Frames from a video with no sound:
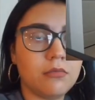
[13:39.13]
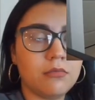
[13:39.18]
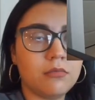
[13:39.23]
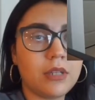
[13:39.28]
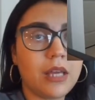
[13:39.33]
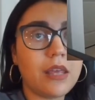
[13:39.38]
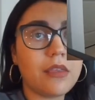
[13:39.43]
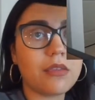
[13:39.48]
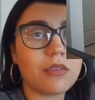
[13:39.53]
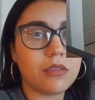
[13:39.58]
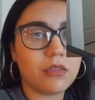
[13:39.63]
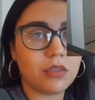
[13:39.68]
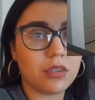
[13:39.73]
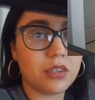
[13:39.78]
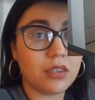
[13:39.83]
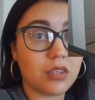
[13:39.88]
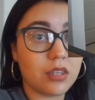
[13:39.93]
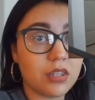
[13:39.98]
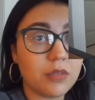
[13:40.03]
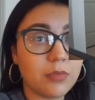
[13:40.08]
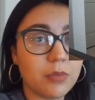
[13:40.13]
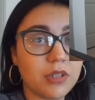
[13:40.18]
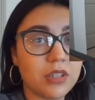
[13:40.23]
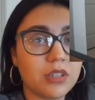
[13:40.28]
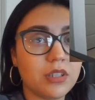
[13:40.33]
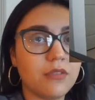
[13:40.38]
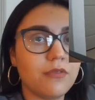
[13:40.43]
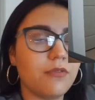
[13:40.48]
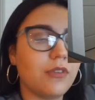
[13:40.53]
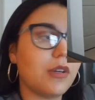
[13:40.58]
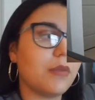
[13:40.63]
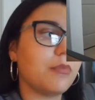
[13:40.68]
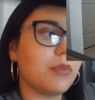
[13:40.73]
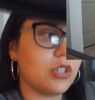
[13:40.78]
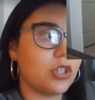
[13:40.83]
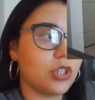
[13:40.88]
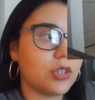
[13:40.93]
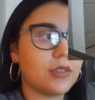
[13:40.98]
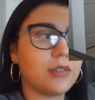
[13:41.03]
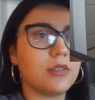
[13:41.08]
not this specific,
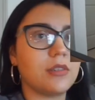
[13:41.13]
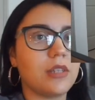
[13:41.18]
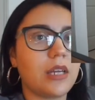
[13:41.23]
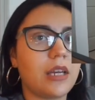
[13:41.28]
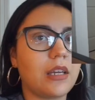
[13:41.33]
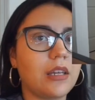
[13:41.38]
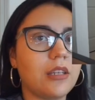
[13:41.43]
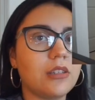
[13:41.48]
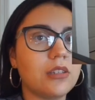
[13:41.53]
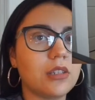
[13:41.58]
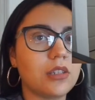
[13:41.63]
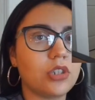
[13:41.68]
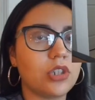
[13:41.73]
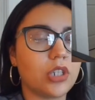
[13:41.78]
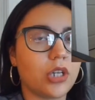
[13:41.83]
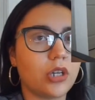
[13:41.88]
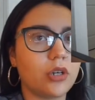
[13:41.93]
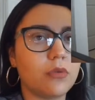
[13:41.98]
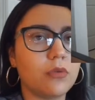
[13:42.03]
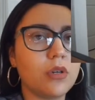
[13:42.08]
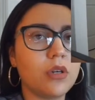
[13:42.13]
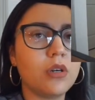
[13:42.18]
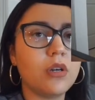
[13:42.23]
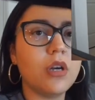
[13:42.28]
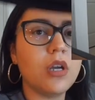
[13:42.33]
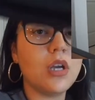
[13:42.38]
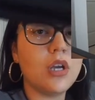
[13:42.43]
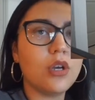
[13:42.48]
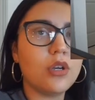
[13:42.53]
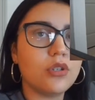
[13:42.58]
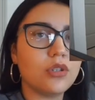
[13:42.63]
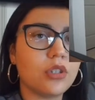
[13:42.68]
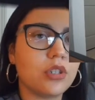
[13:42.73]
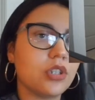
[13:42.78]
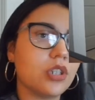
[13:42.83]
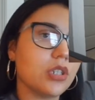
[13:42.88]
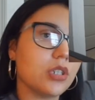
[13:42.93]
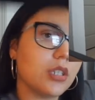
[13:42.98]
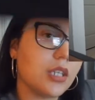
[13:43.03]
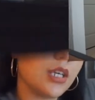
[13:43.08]
but just leggings in general. So
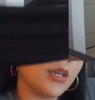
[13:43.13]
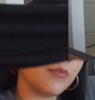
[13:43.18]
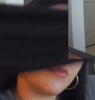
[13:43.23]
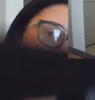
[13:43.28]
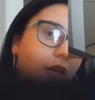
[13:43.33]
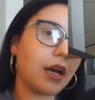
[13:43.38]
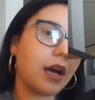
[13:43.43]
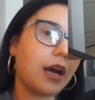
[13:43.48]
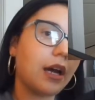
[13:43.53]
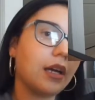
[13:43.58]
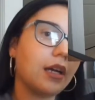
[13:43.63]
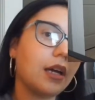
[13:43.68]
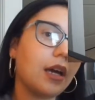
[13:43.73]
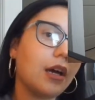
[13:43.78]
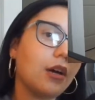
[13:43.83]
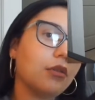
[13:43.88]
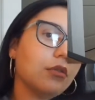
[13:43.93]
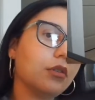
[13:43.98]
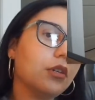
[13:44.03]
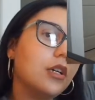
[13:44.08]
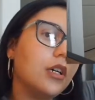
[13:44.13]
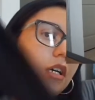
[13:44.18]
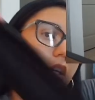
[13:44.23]
just keep an eye out.